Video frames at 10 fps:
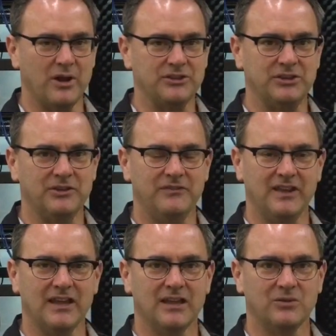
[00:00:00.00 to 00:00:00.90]
at the
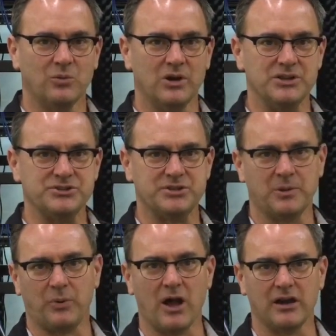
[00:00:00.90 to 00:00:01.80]
event was
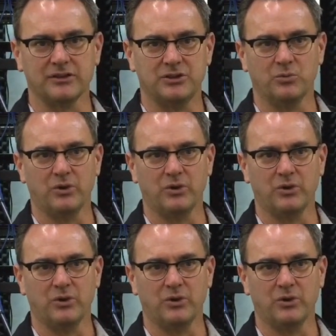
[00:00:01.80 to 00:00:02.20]
the product that